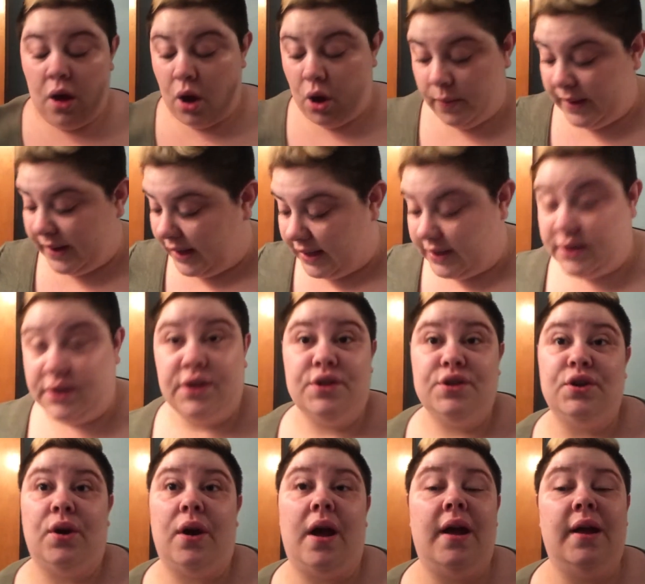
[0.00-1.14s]
Oh my god,
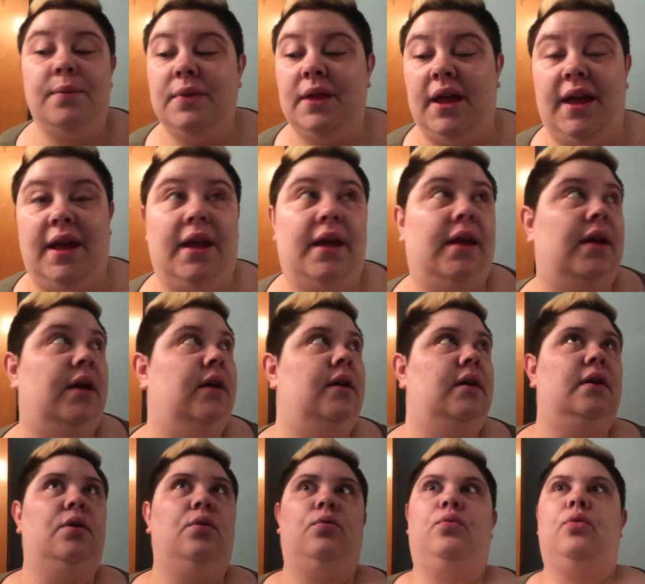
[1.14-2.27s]
so I'm like
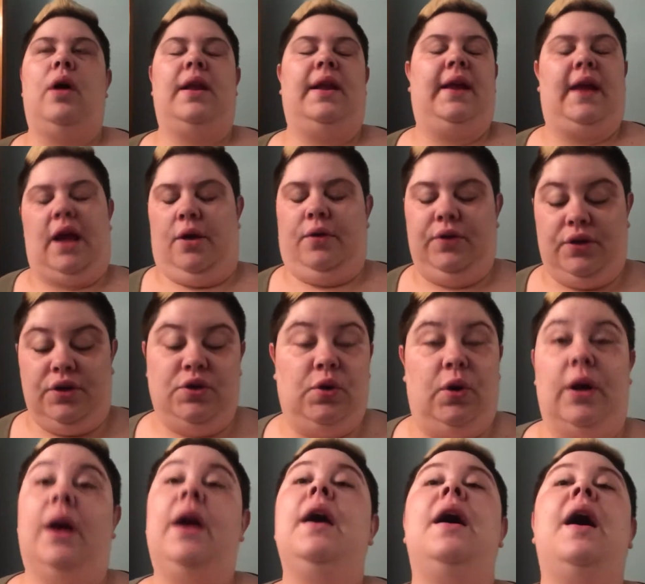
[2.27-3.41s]
running out the
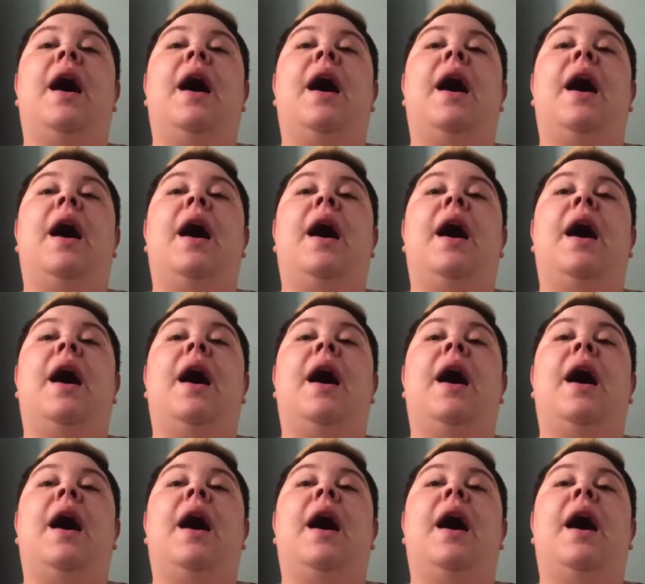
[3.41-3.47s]
door.